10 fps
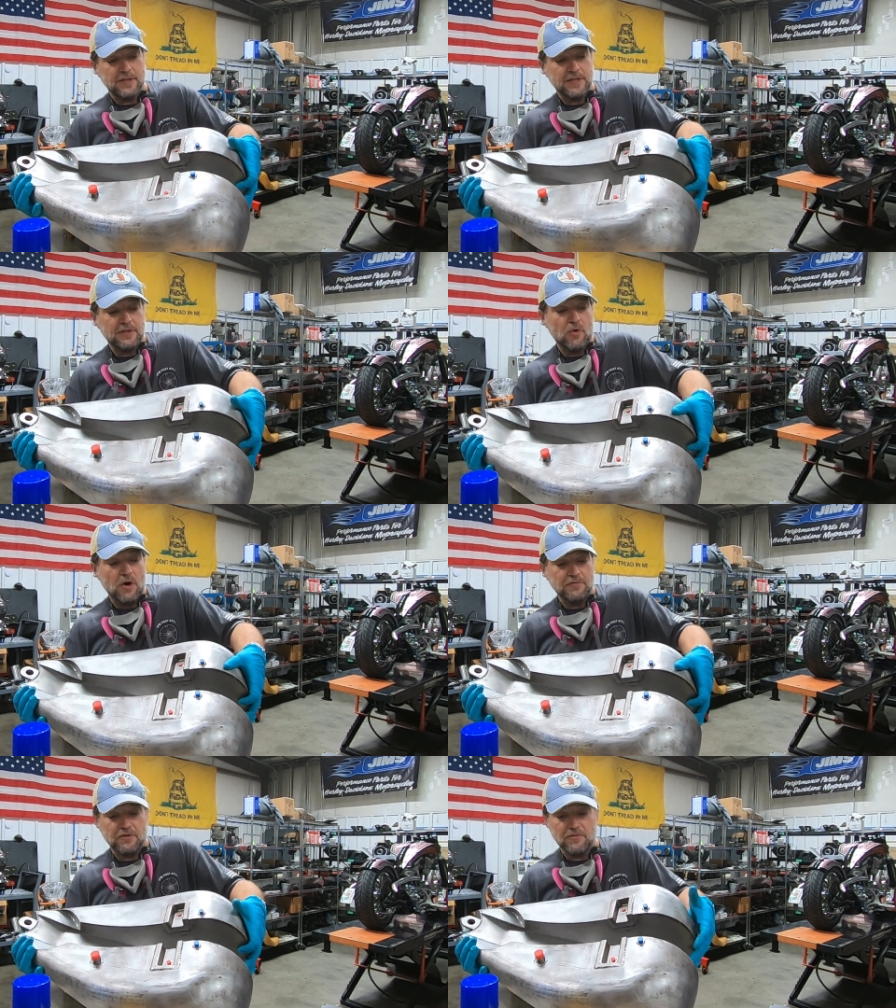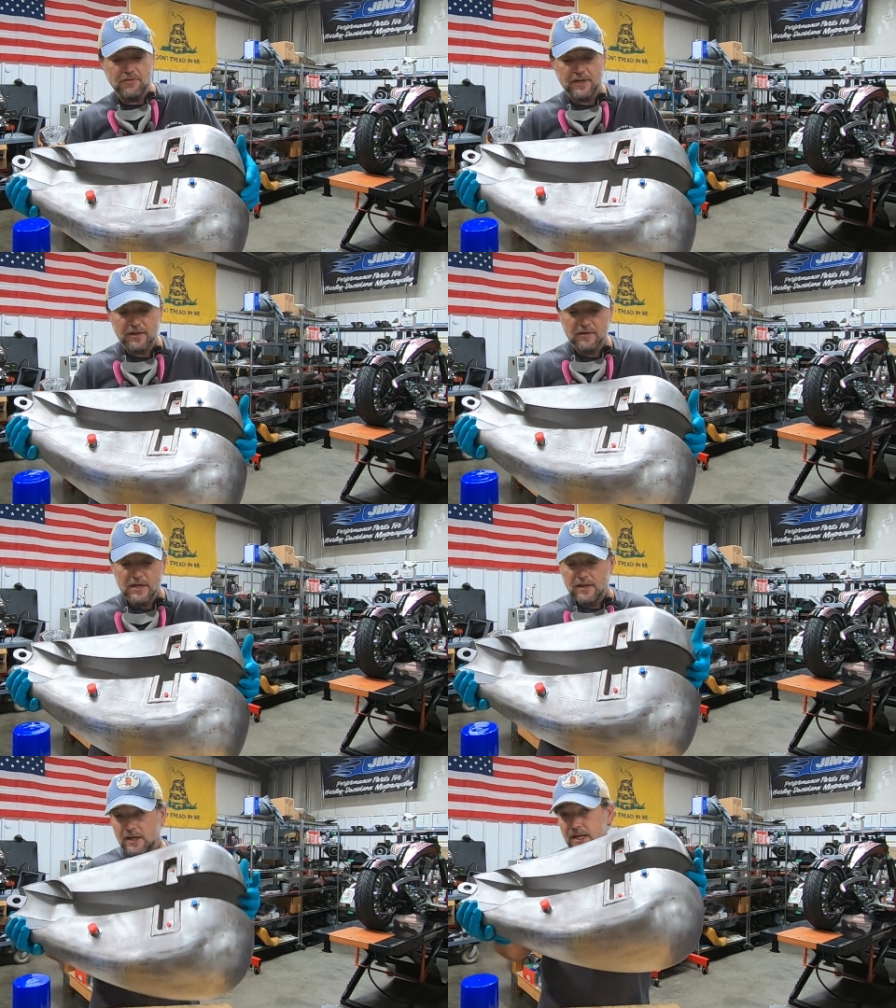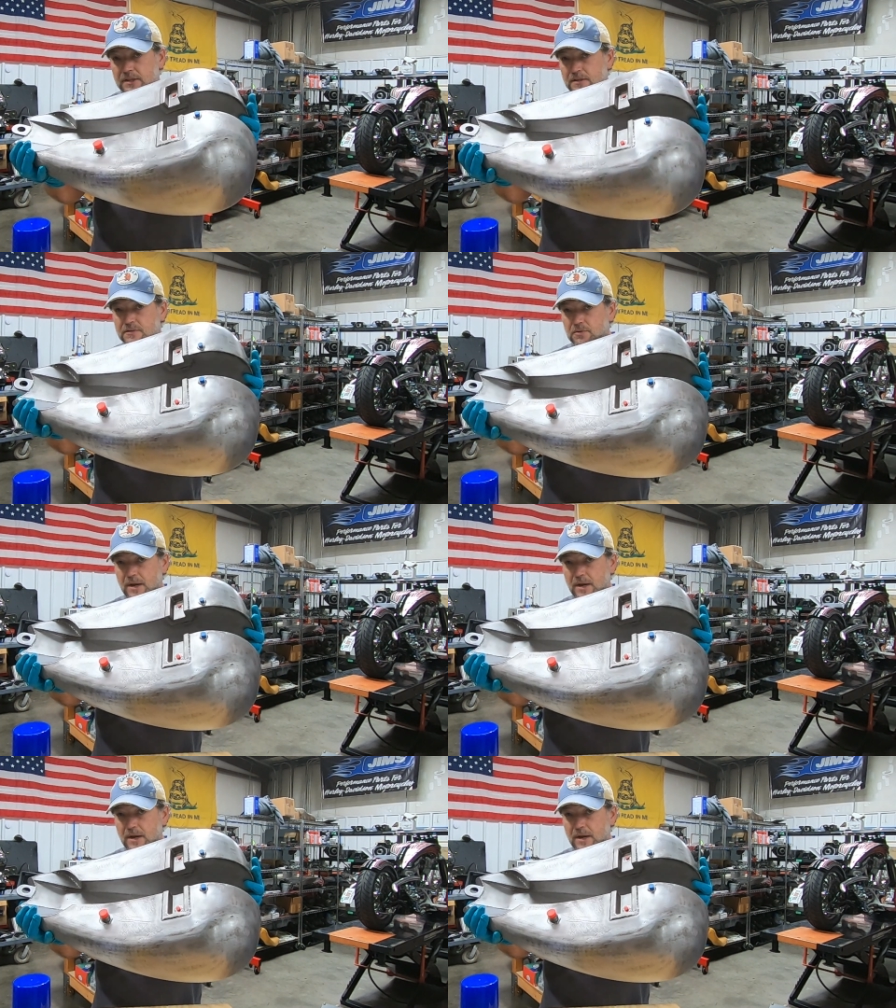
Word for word: the crossover there and the two